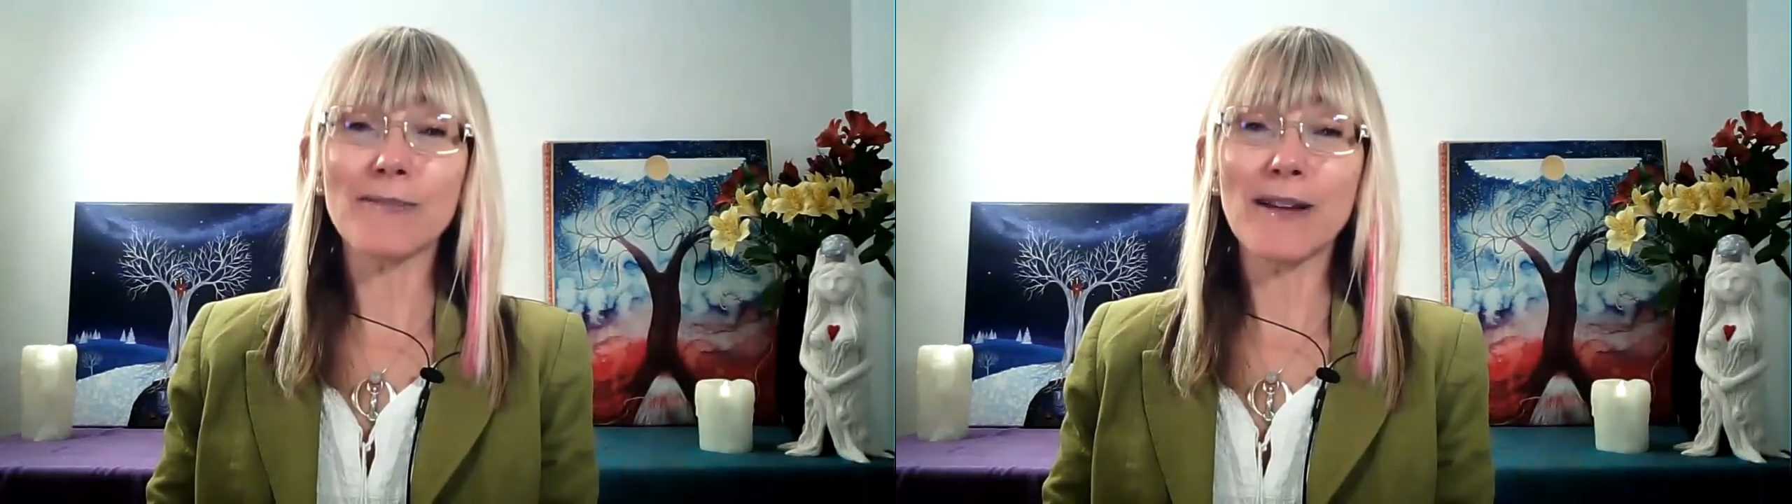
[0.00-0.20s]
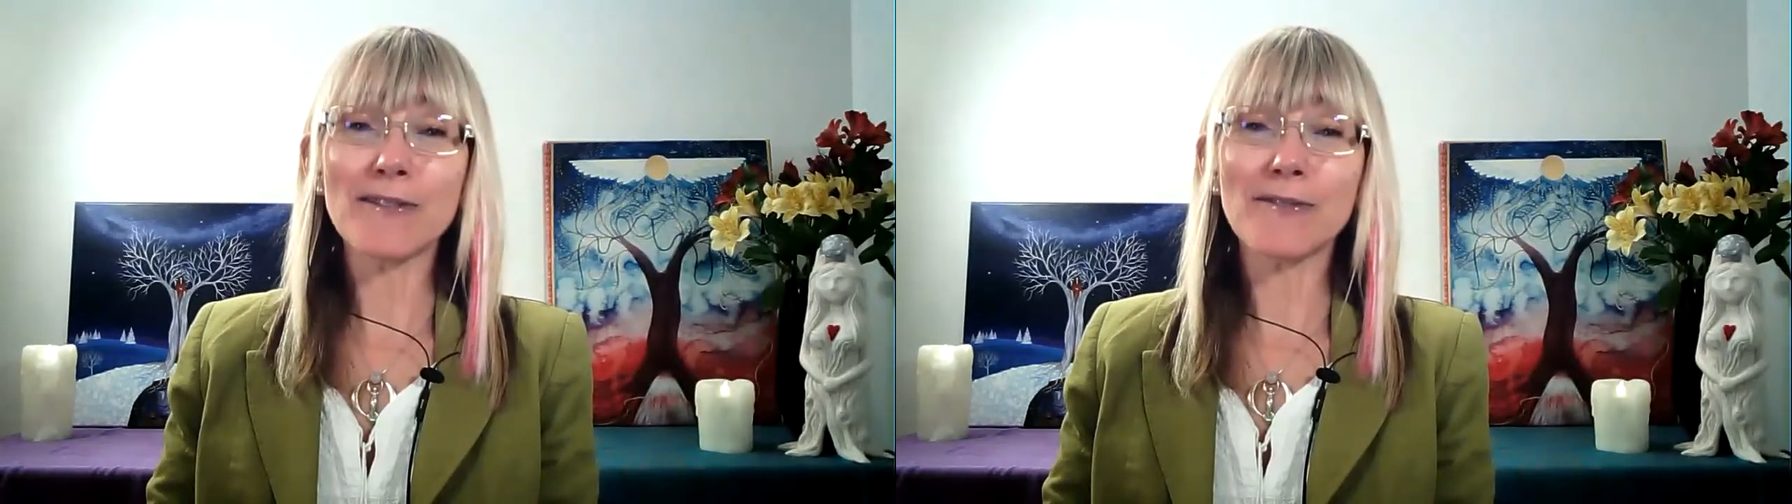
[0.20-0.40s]

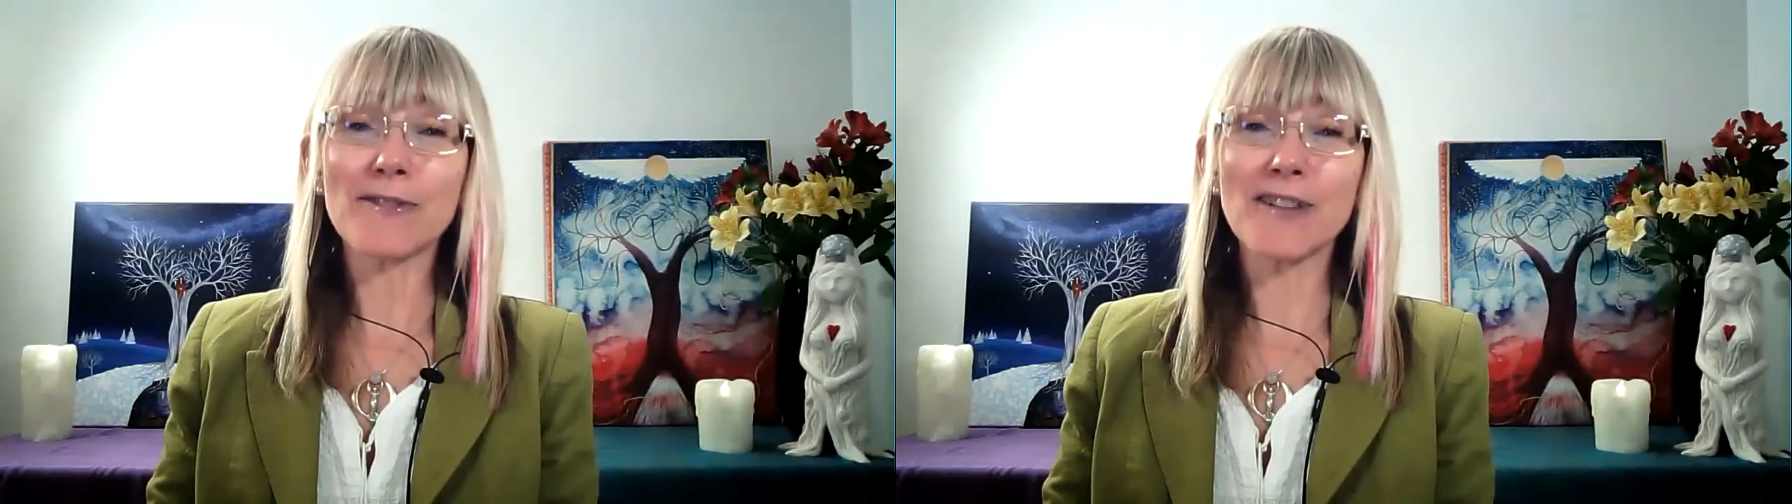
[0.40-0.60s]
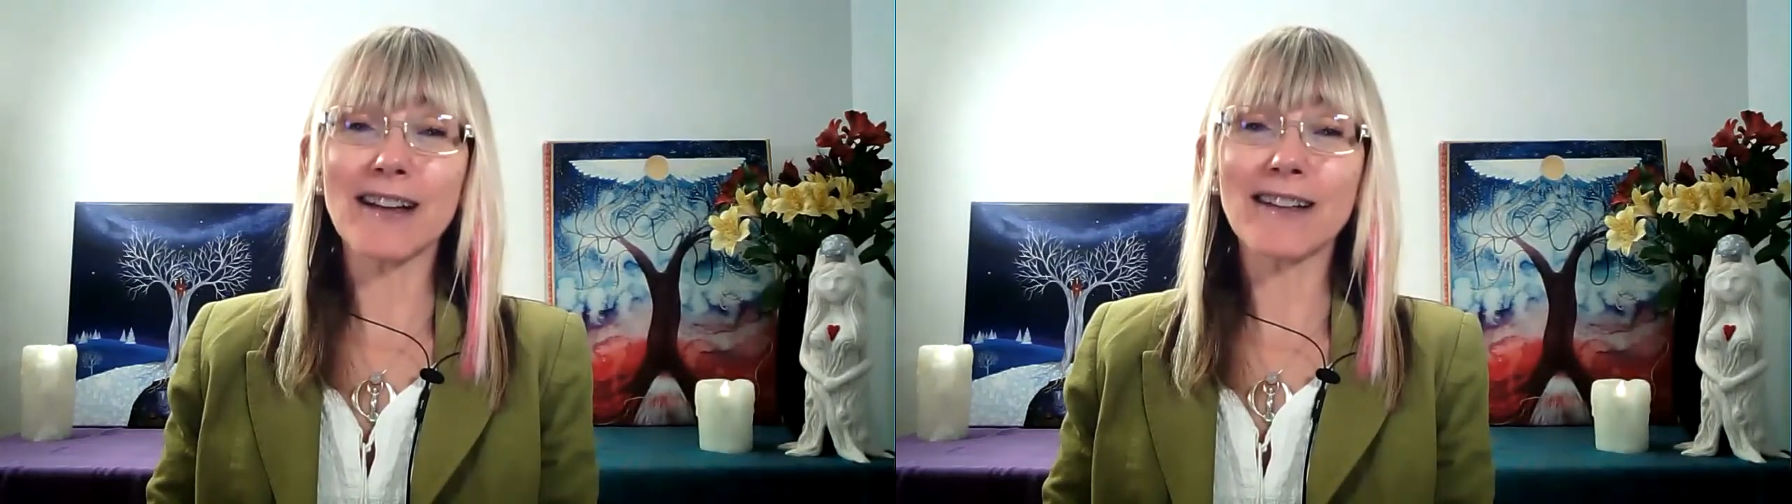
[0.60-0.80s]
your
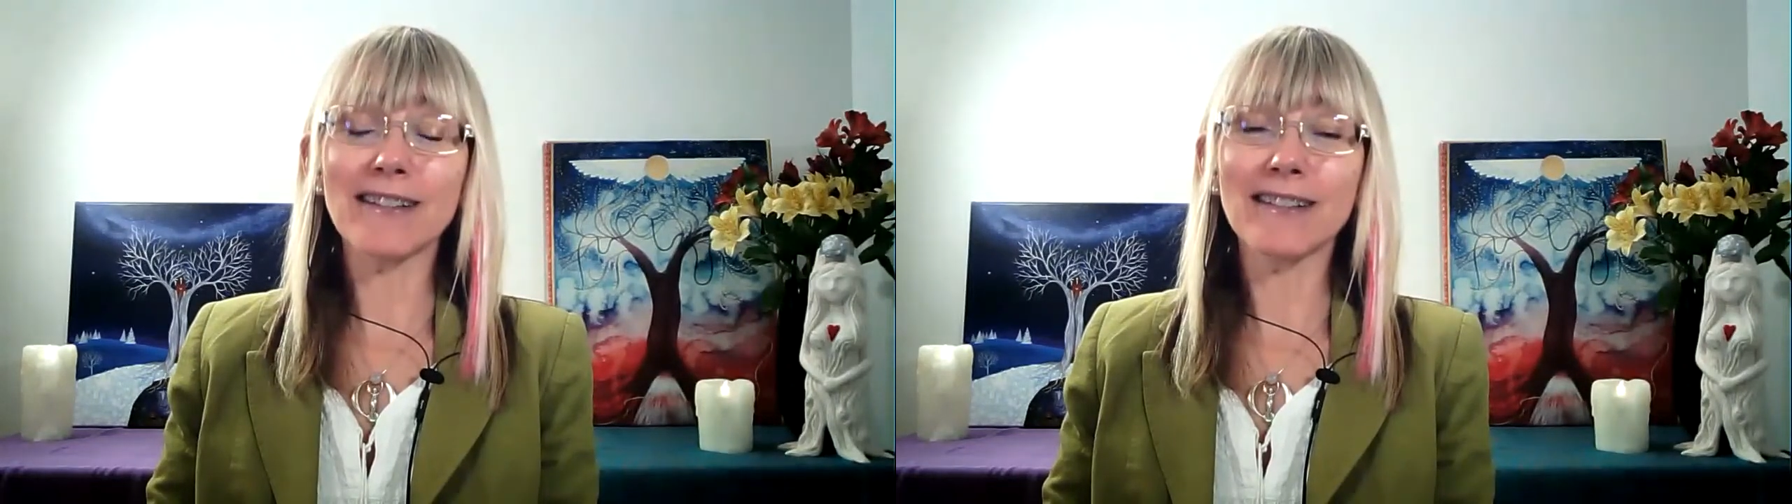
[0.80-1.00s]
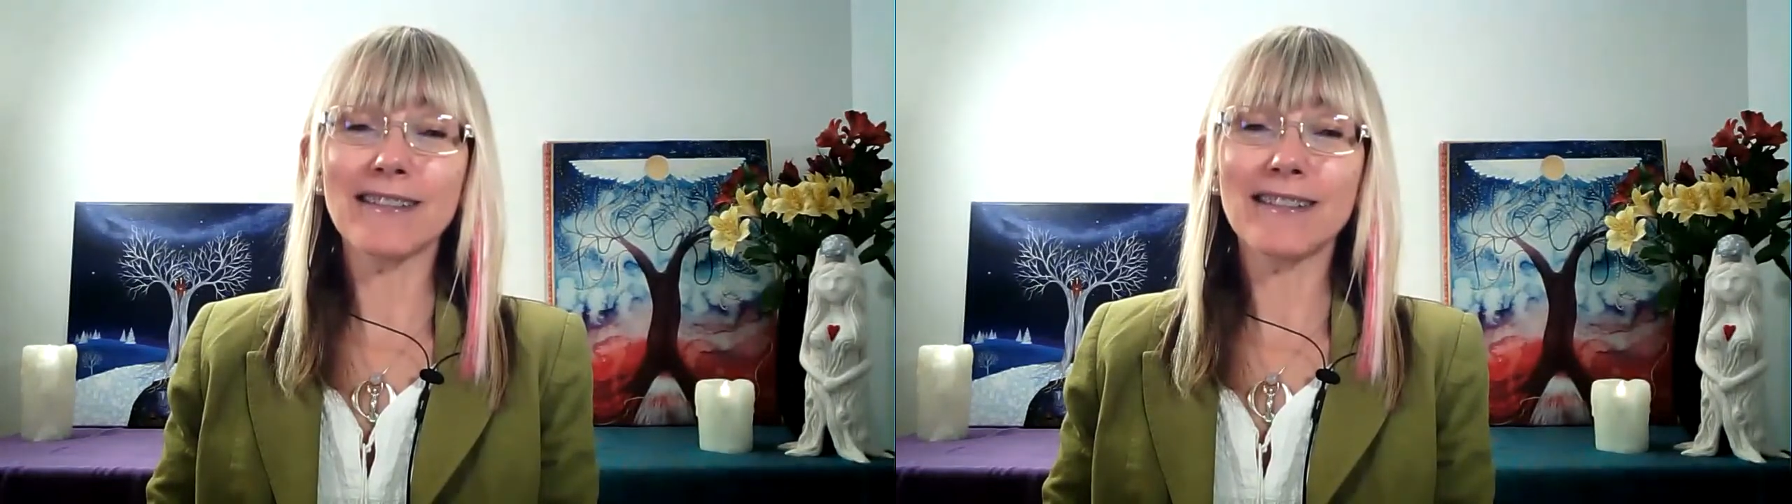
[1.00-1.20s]
menstrual
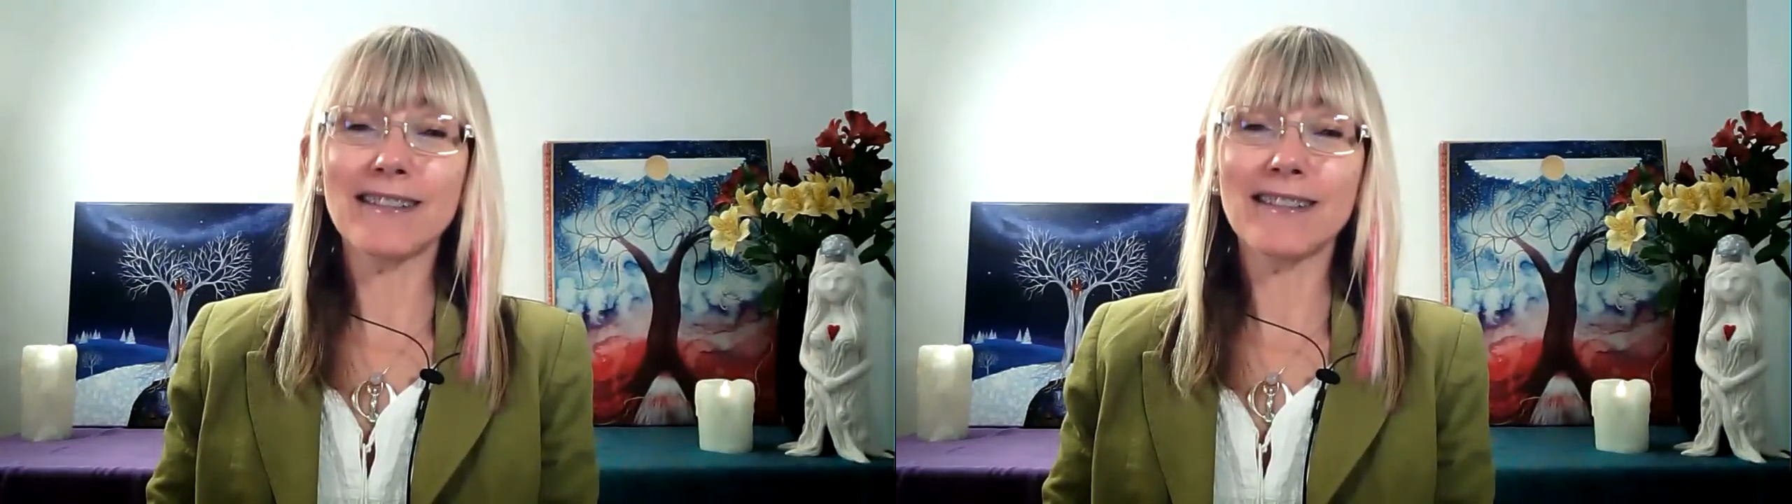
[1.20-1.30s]
cycle.